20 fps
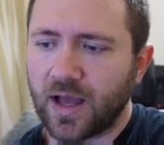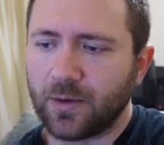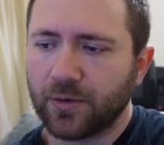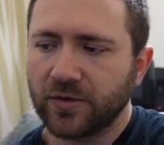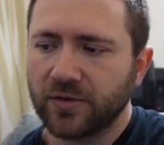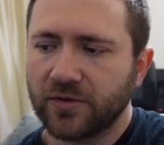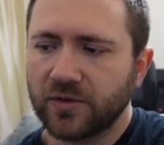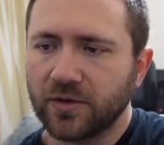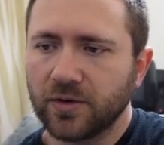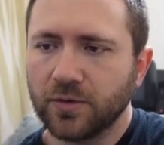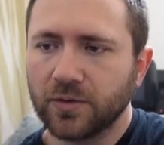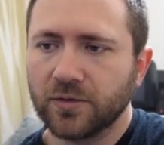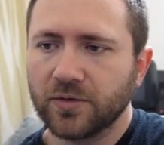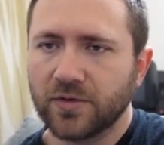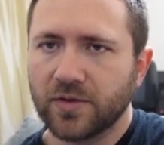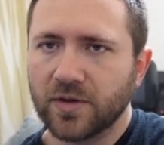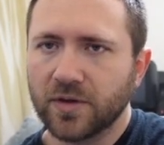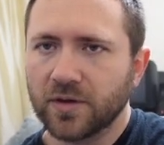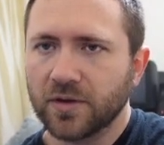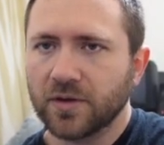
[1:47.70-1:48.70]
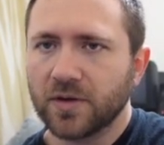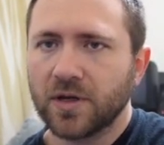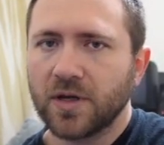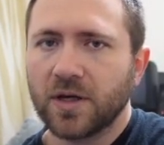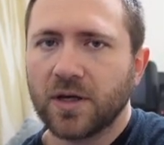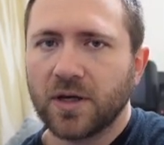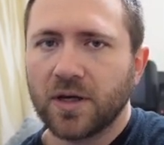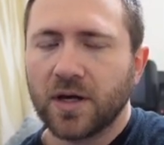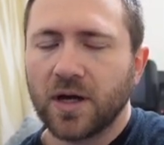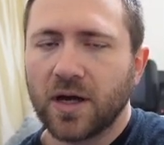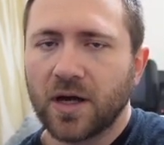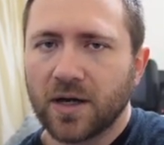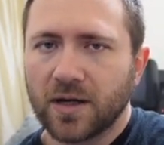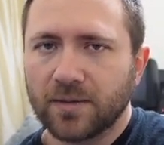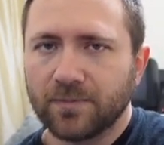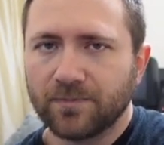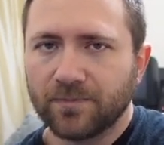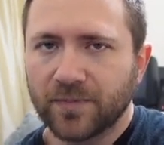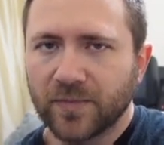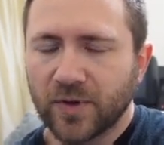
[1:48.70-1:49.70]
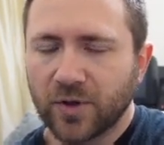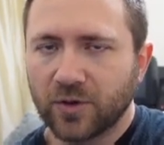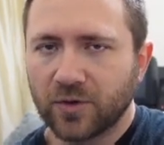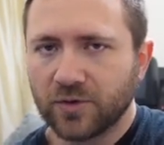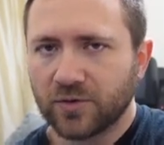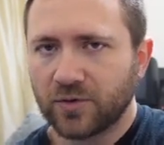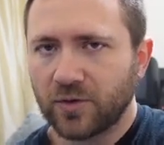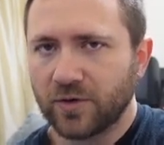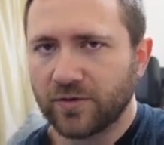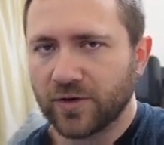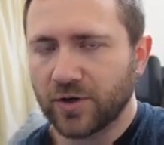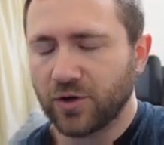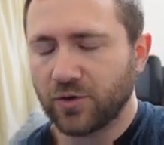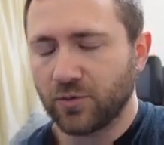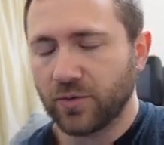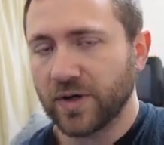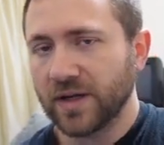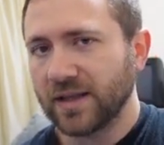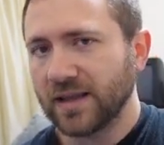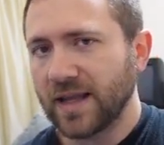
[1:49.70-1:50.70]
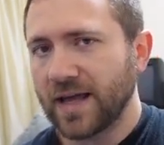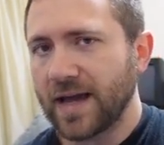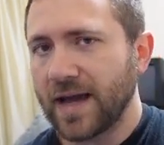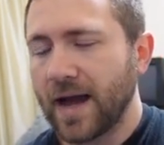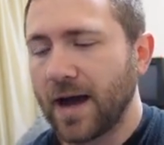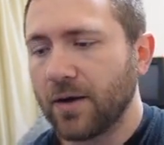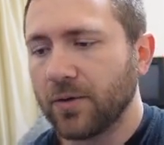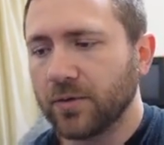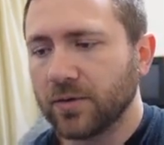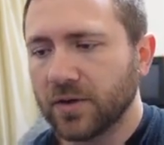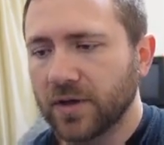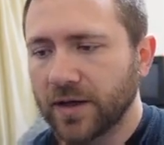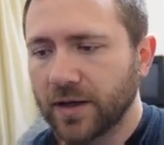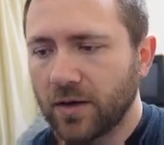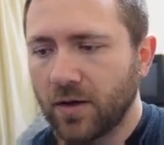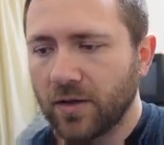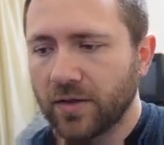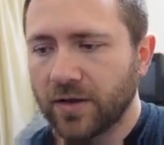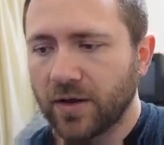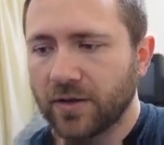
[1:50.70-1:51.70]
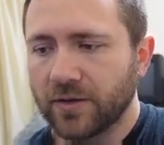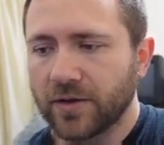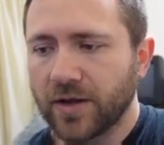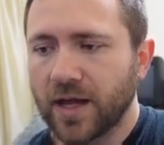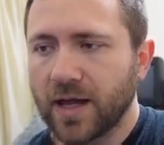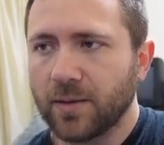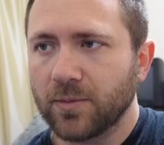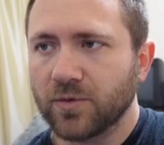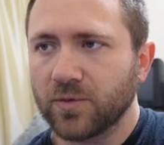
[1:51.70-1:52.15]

us to use the sort of a grid layout like all the other games